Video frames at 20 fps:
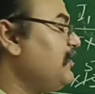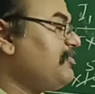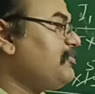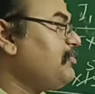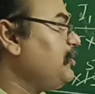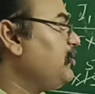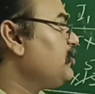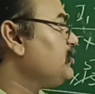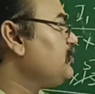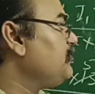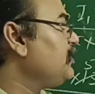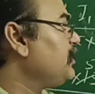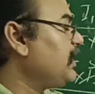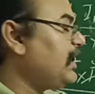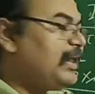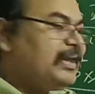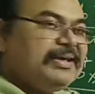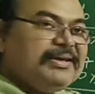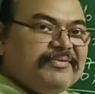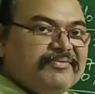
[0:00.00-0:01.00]
left because one
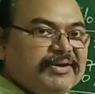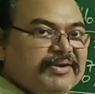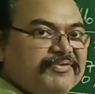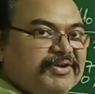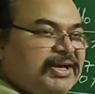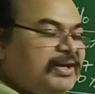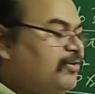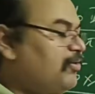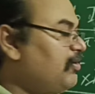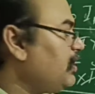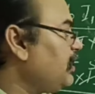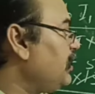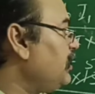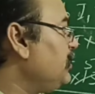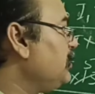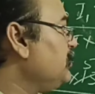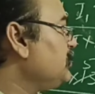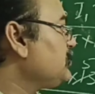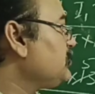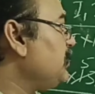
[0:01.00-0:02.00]
carry we have taken already.
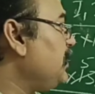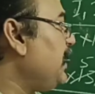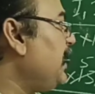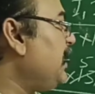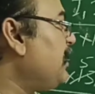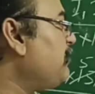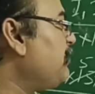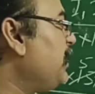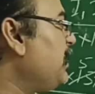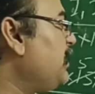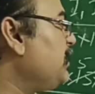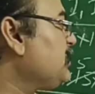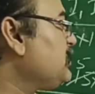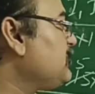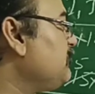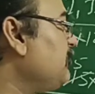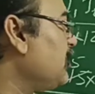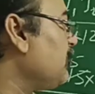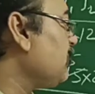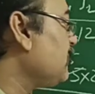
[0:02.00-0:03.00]
So 8 minus
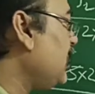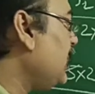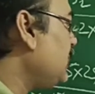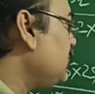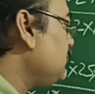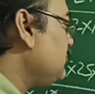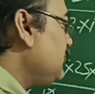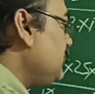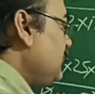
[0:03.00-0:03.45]
1, that is,